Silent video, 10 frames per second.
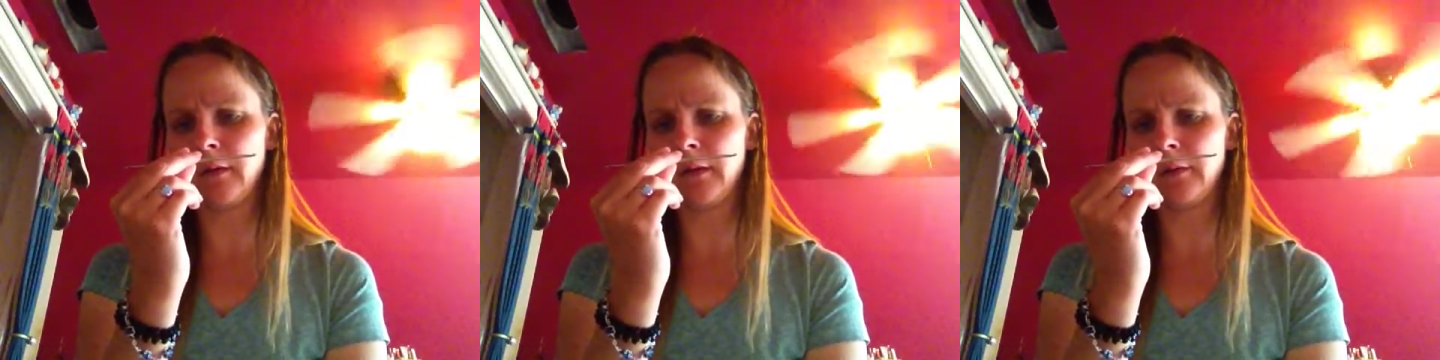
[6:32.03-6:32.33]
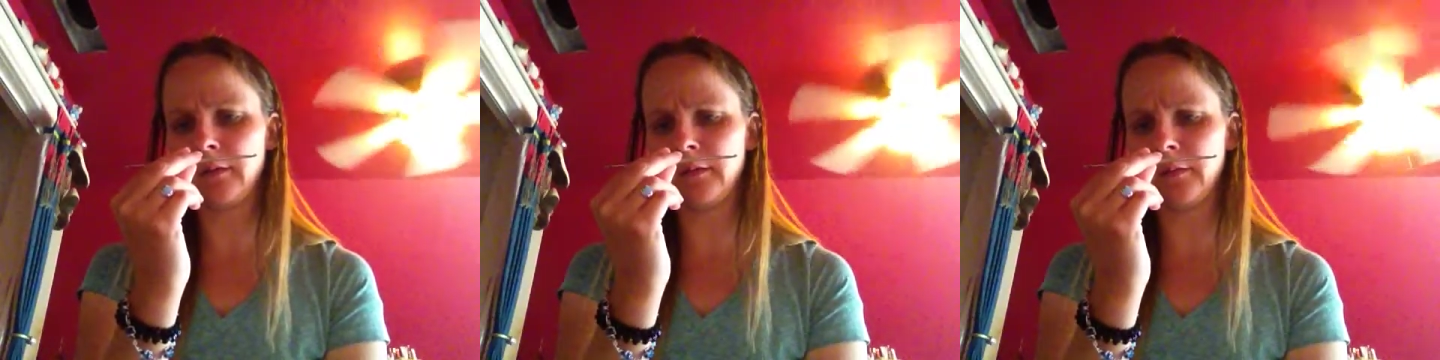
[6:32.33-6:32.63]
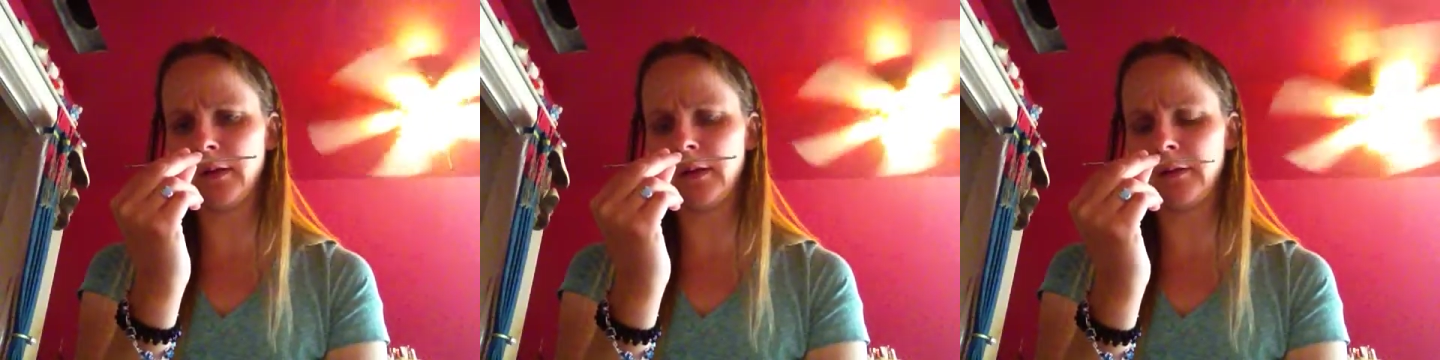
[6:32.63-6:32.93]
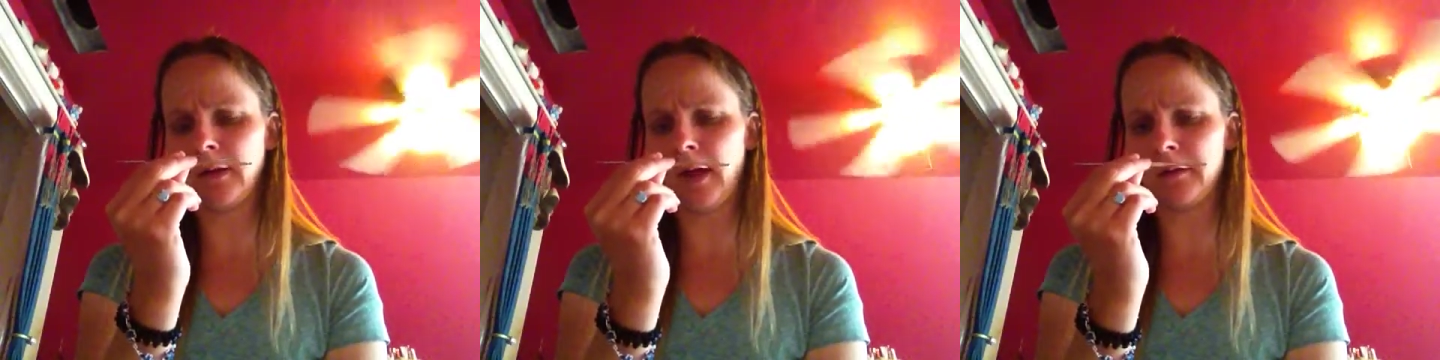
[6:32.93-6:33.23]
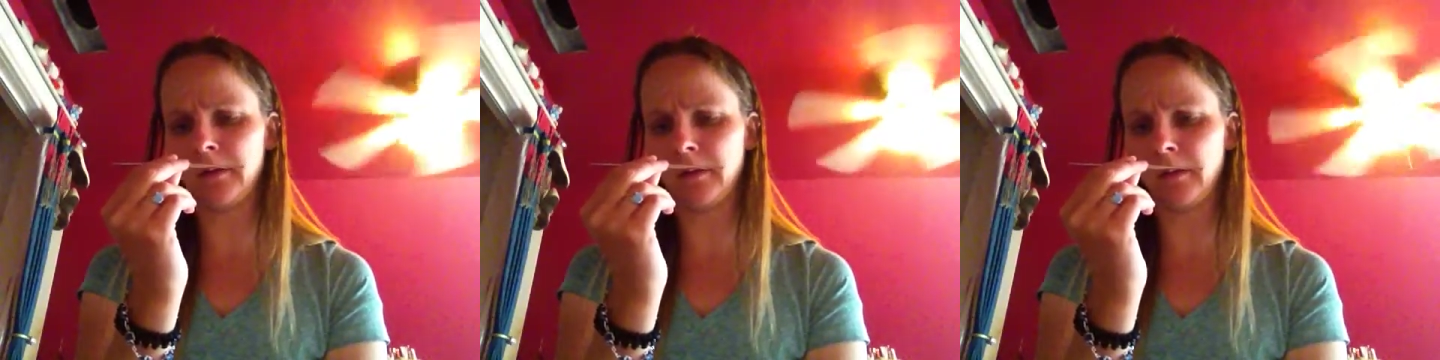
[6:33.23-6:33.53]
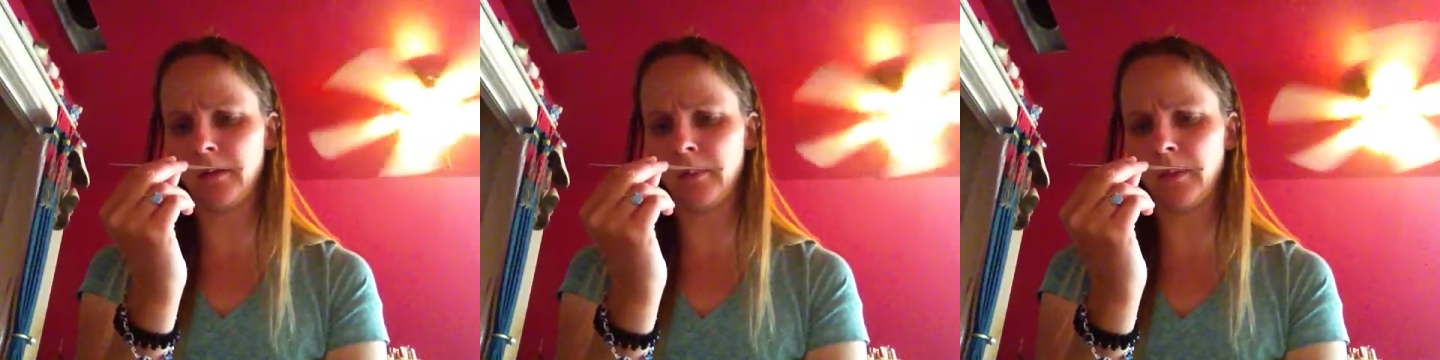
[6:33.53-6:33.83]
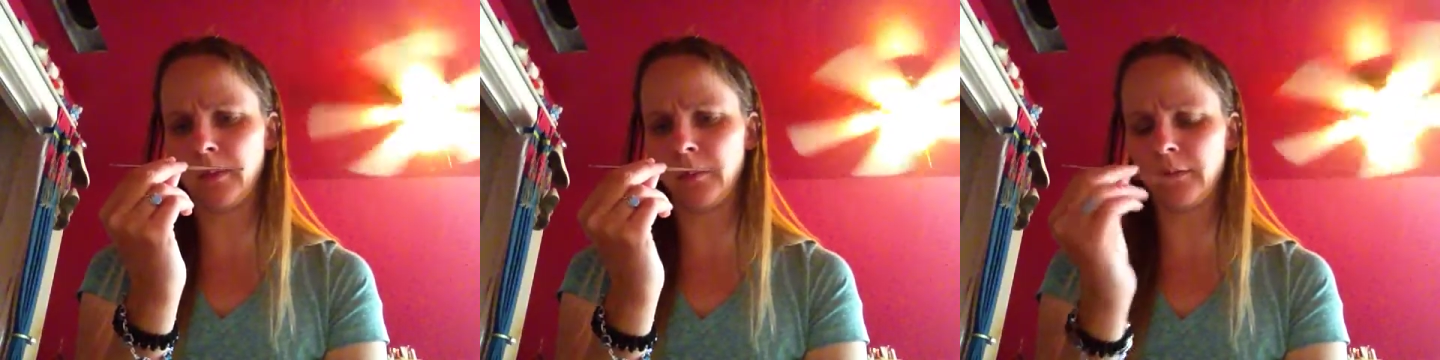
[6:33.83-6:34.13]
and 3-0
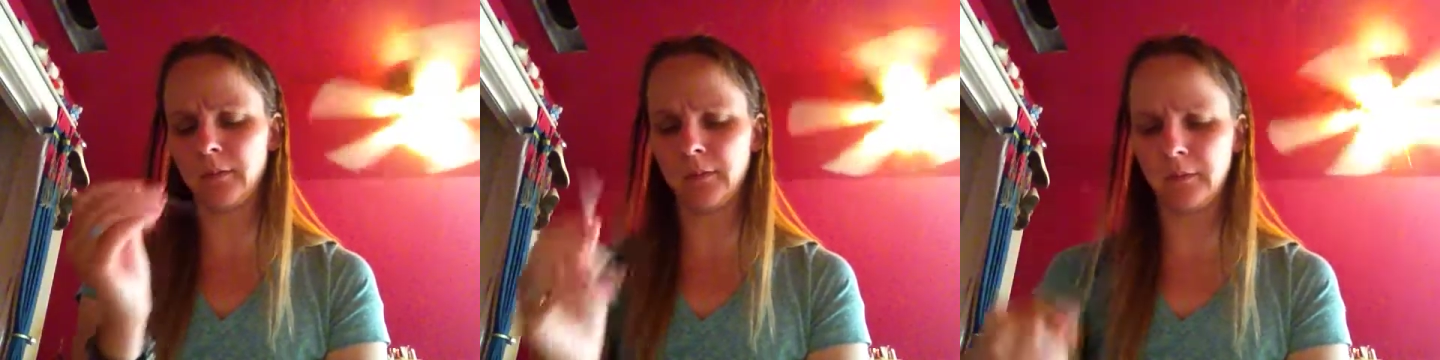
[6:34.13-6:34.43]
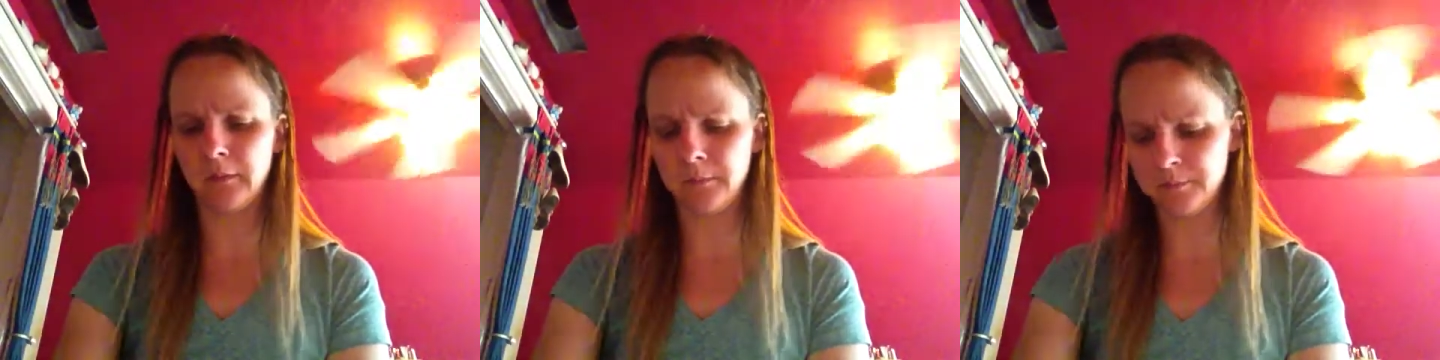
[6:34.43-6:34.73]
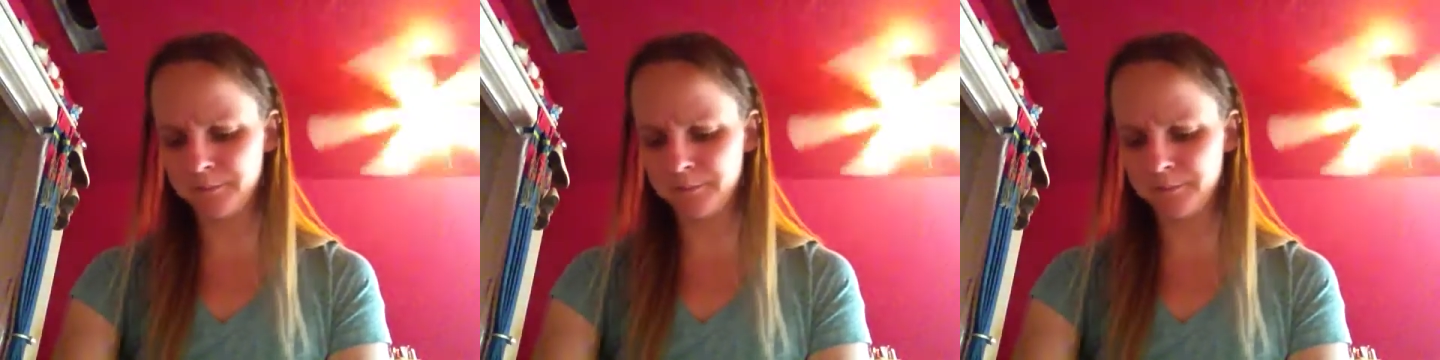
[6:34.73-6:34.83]
millimeter.